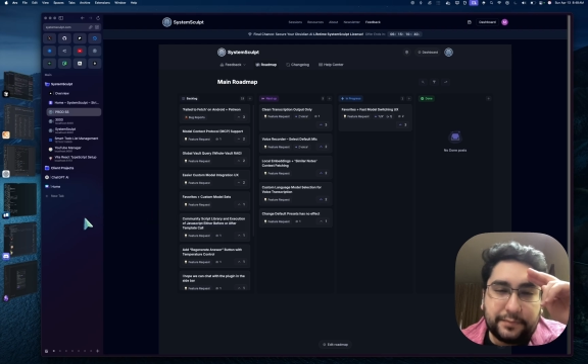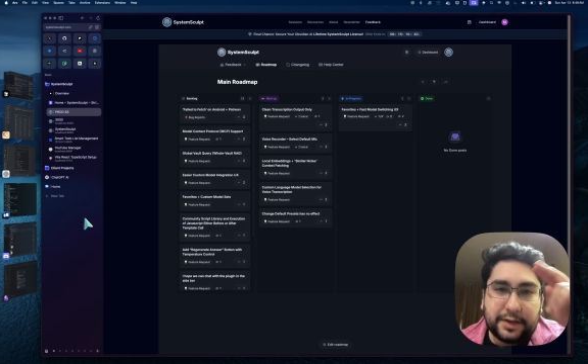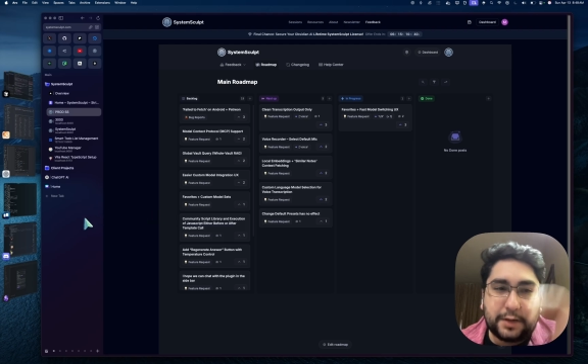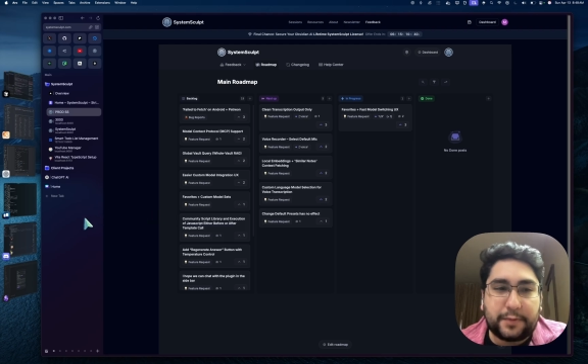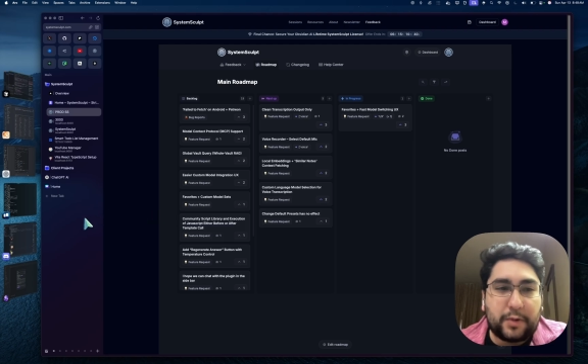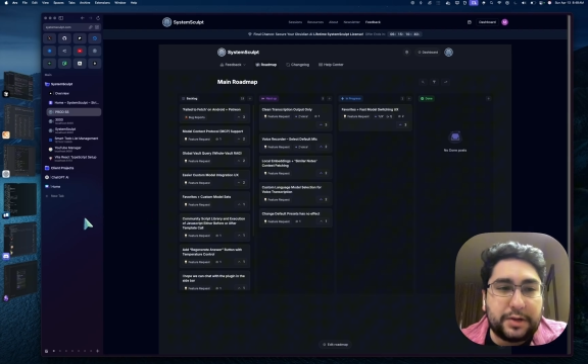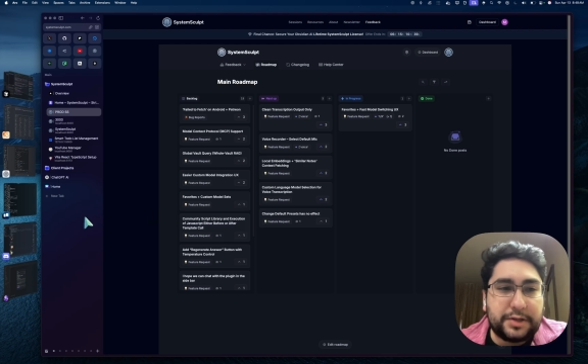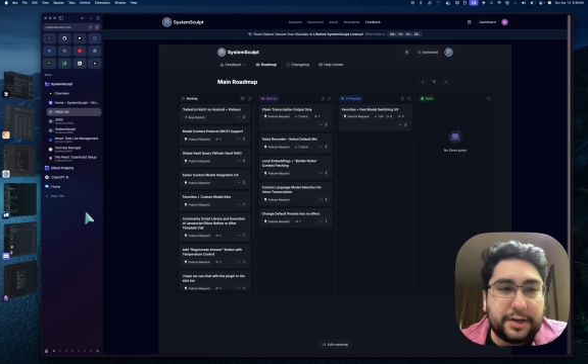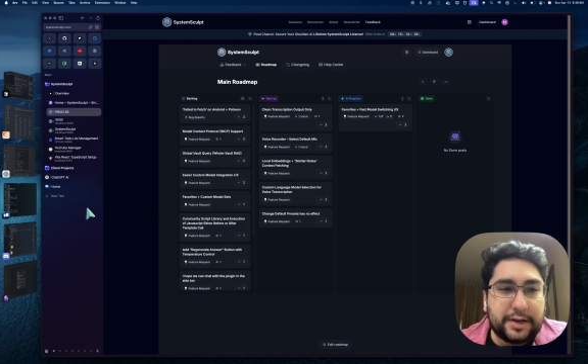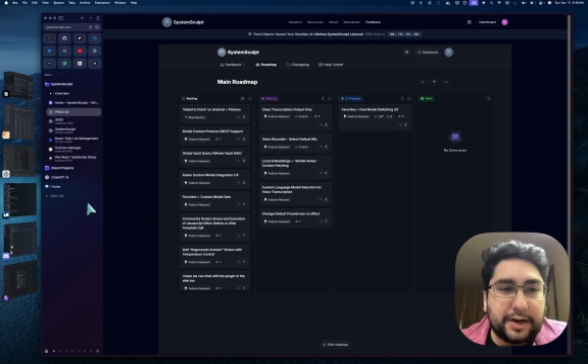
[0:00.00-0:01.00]
Thank you for
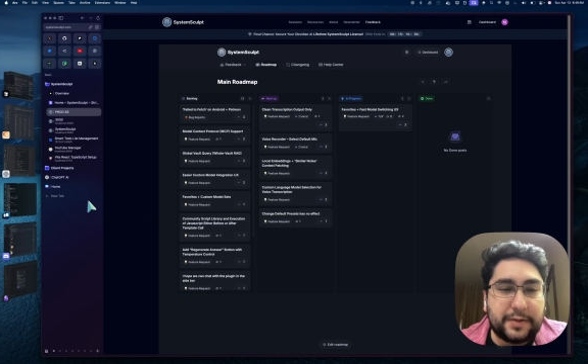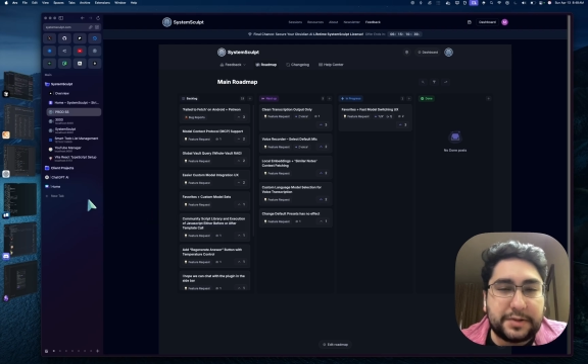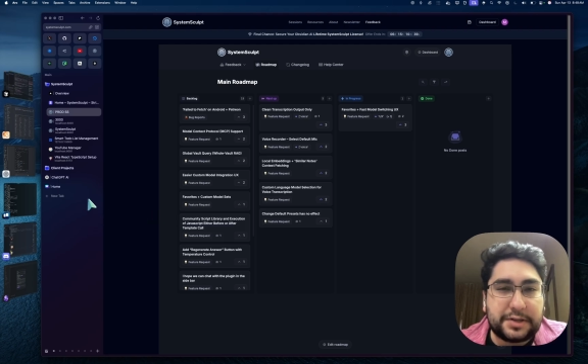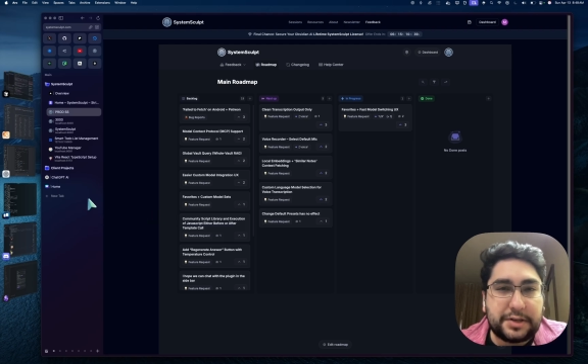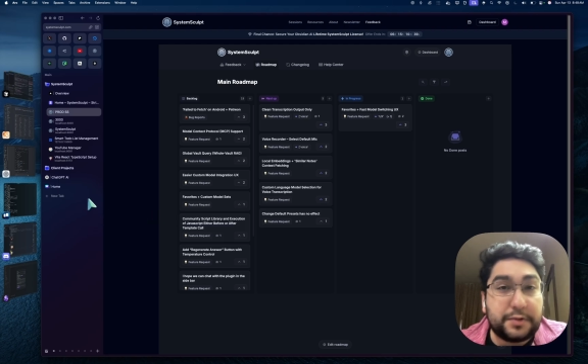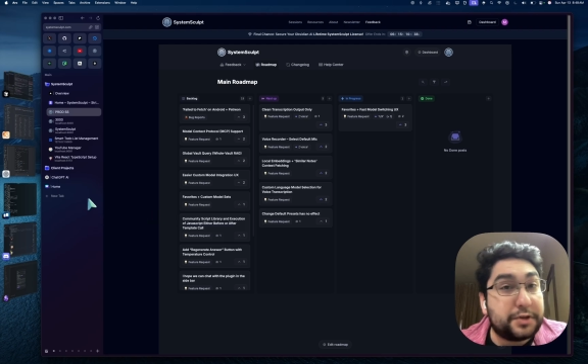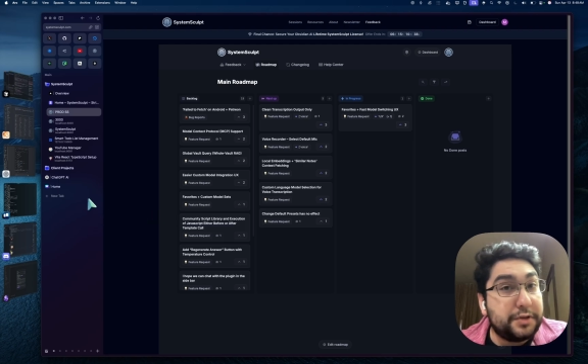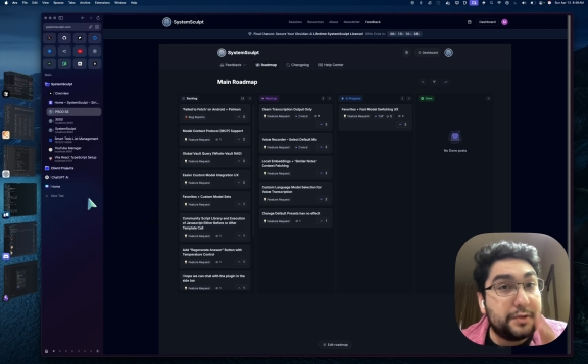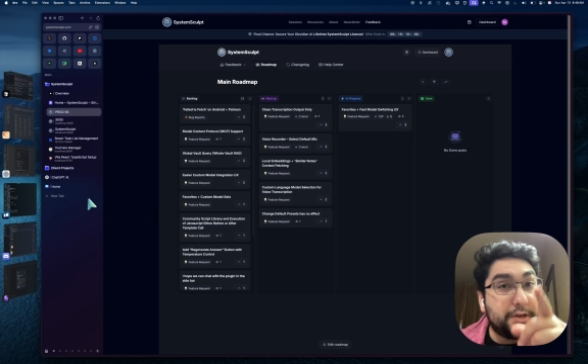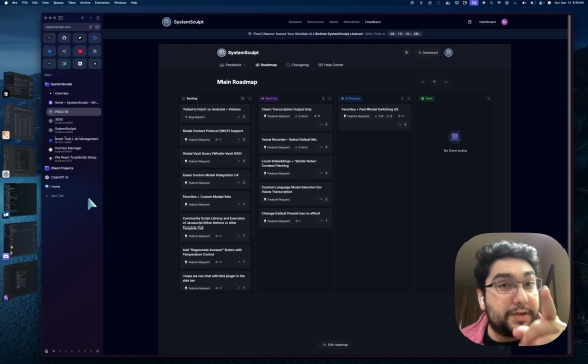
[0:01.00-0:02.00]
watching, and I will see you
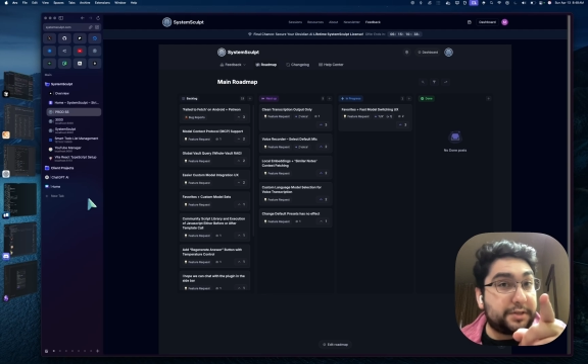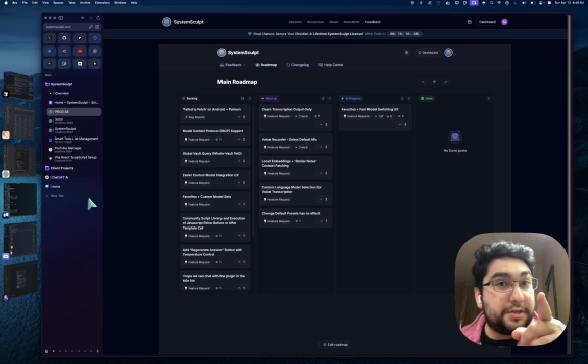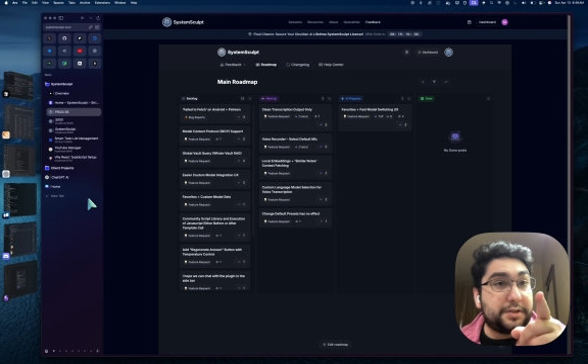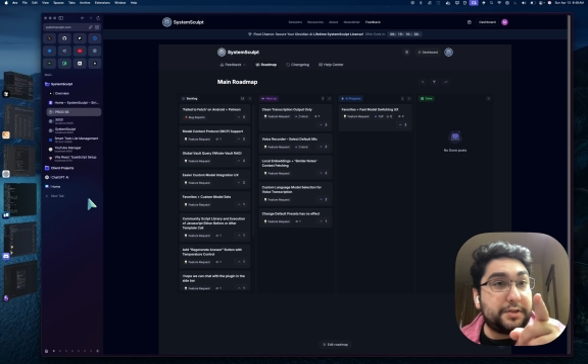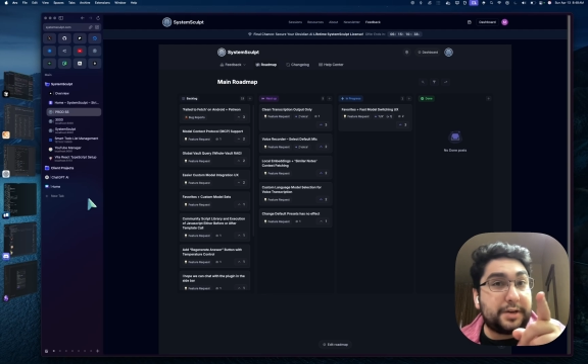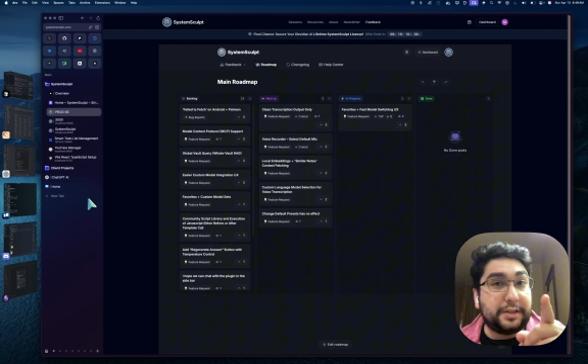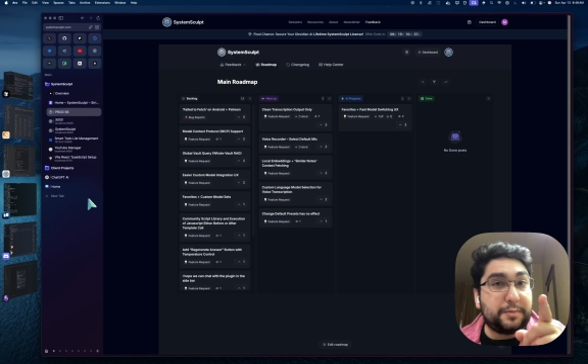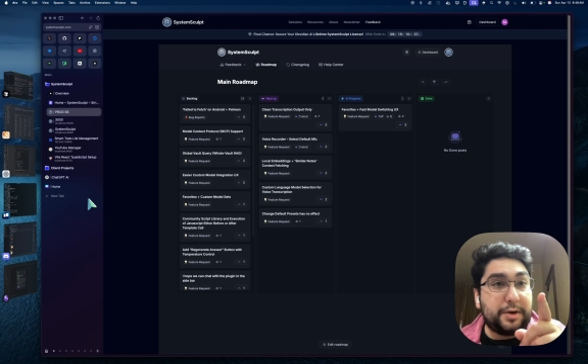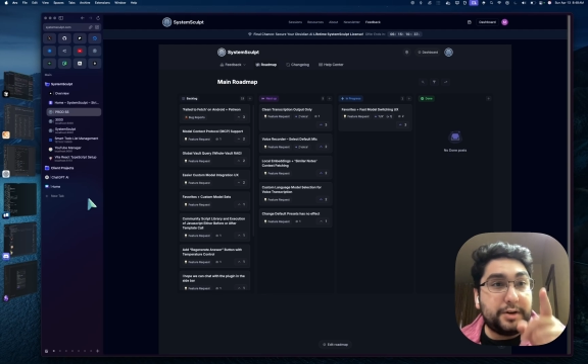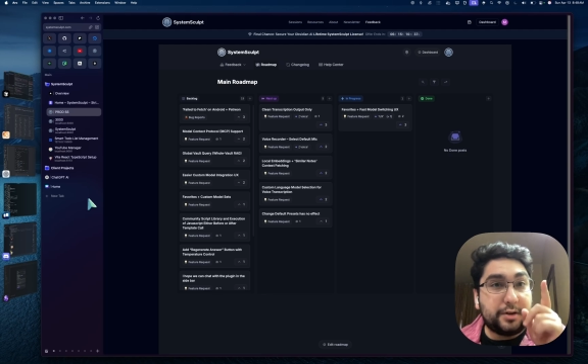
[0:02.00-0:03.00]
soon. I'll see you soon, not
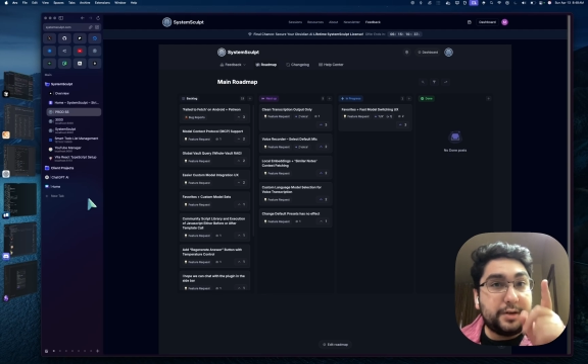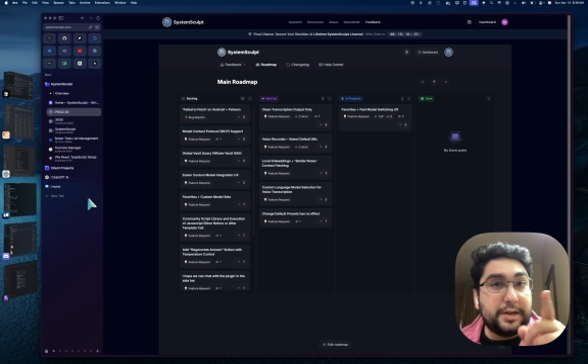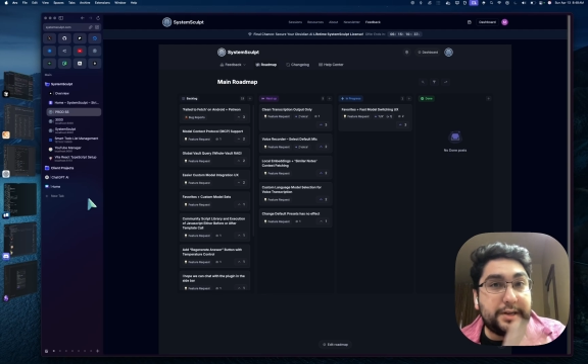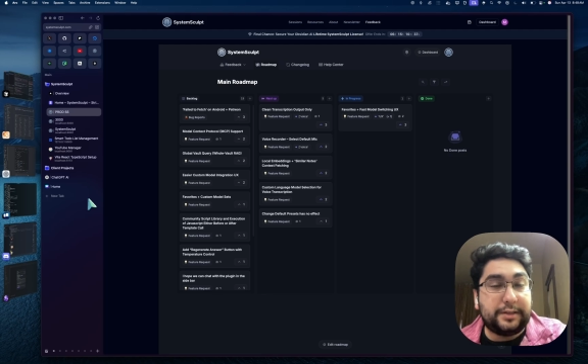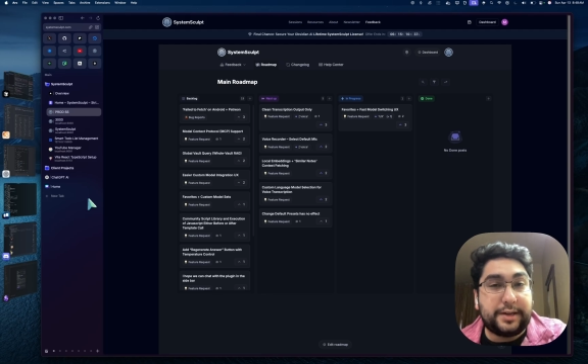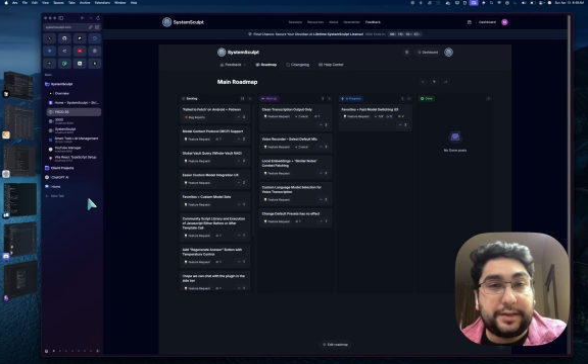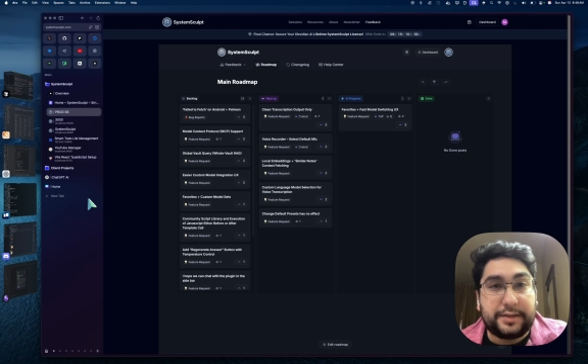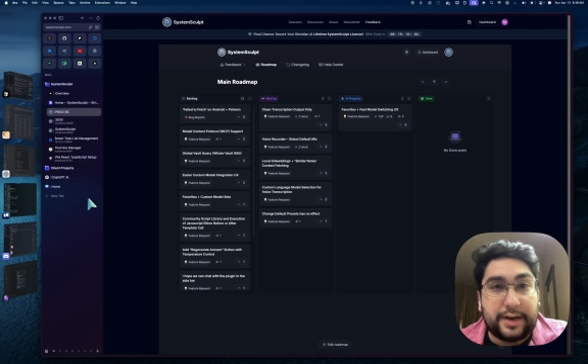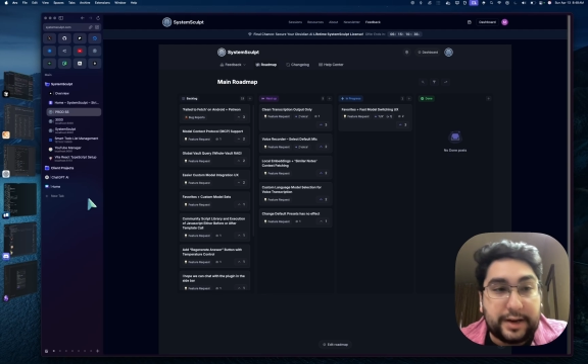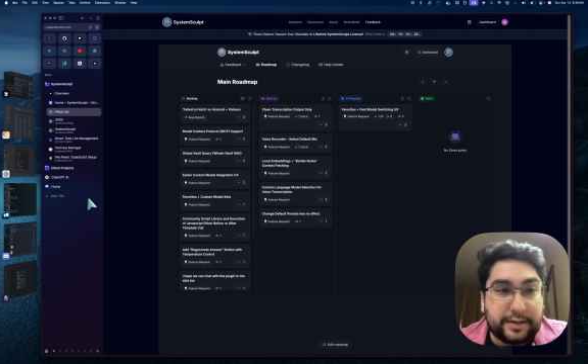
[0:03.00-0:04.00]
tomorrow, later
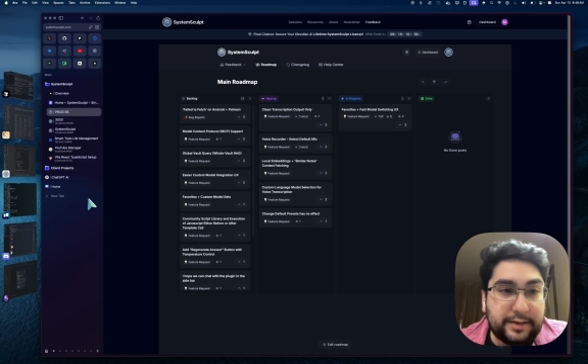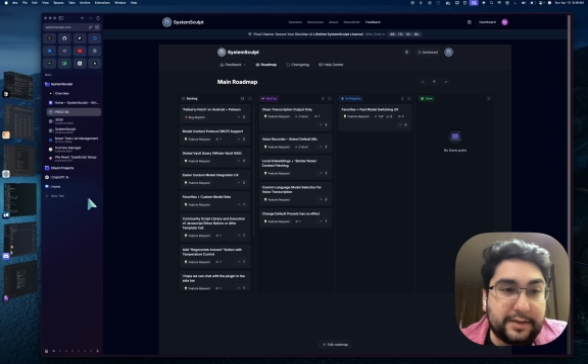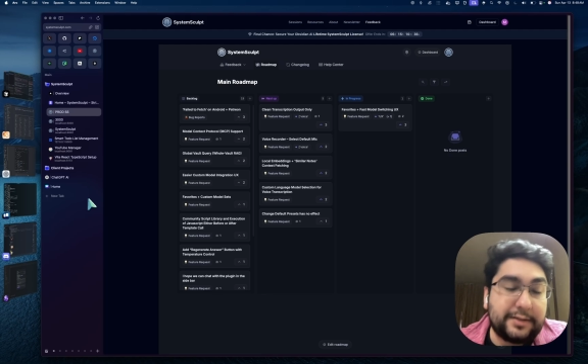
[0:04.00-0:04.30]
today,